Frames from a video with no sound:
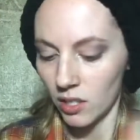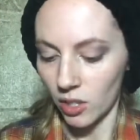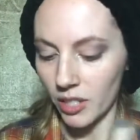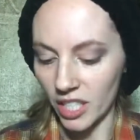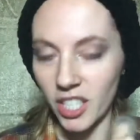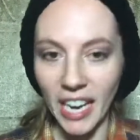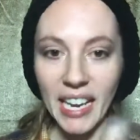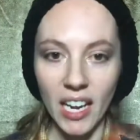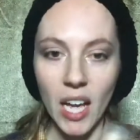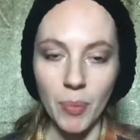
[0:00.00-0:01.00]
So I'll just shake
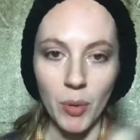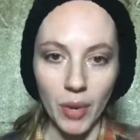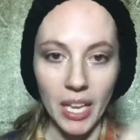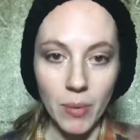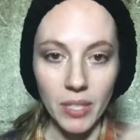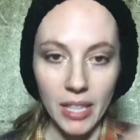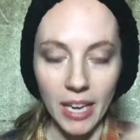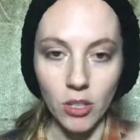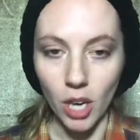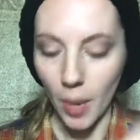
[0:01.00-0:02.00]
it up. You want to empty
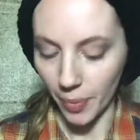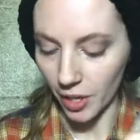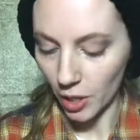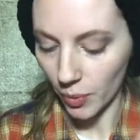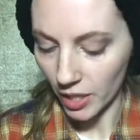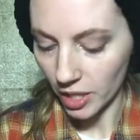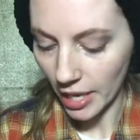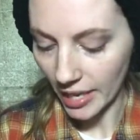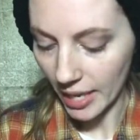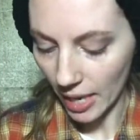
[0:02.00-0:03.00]
that dropper. You want to
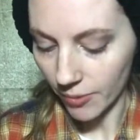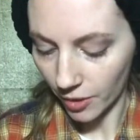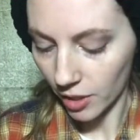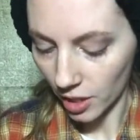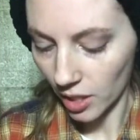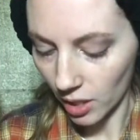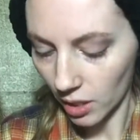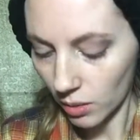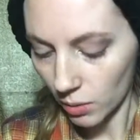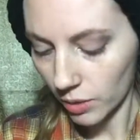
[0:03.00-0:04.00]
shake it up for a good
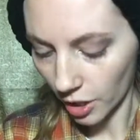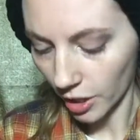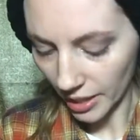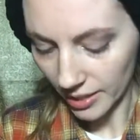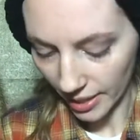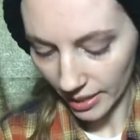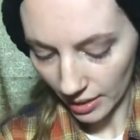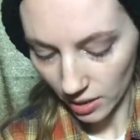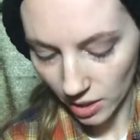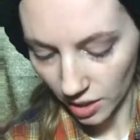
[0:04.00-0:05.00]
30
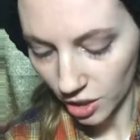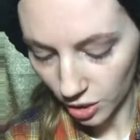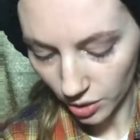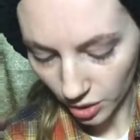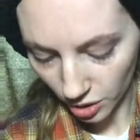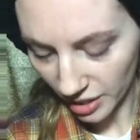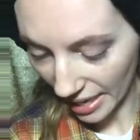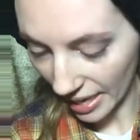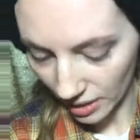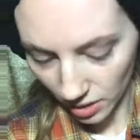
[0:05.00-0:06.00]
seconds. You can do a little
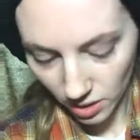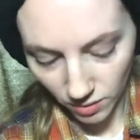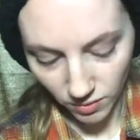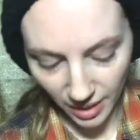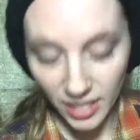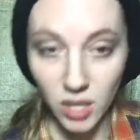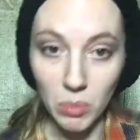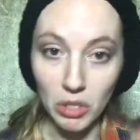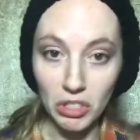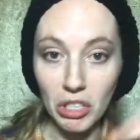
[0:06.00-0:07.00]
dance. Got some
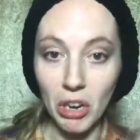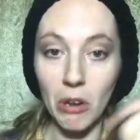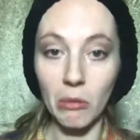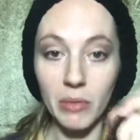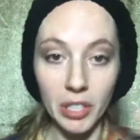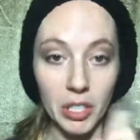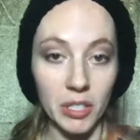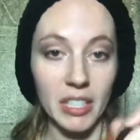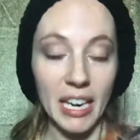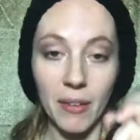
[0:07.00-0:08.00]
music on when you're
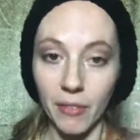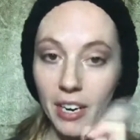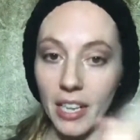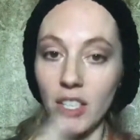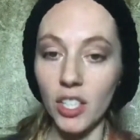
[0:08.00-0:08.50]
getting ready.